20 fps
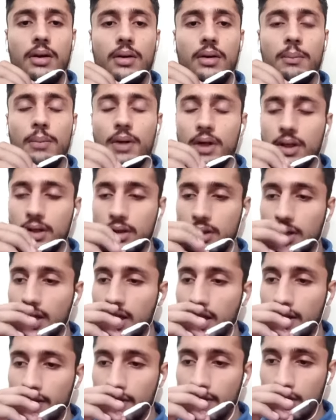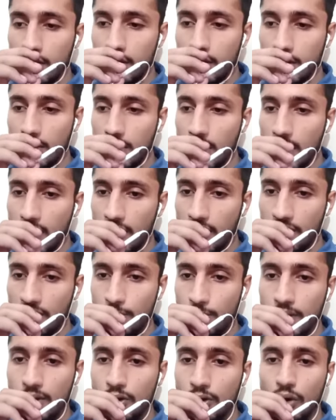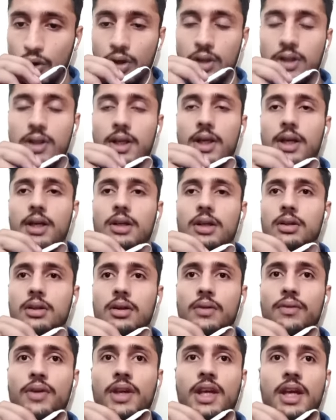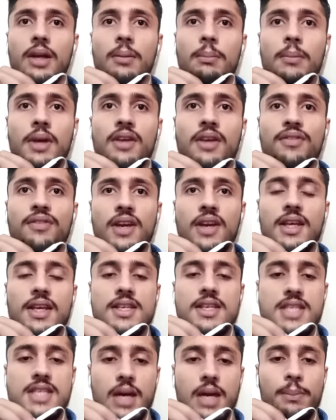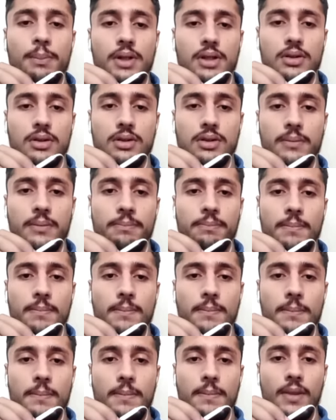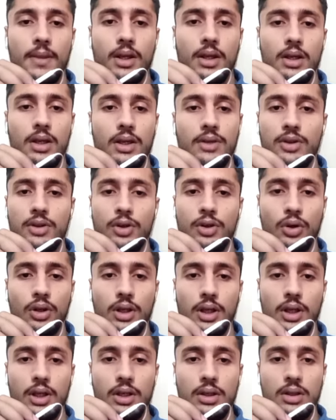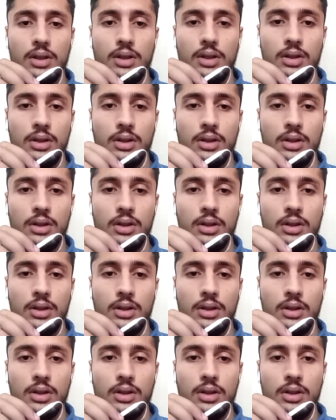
but uh, I, uh, I have been taught that uh, we can make fake examples your okay? your teacher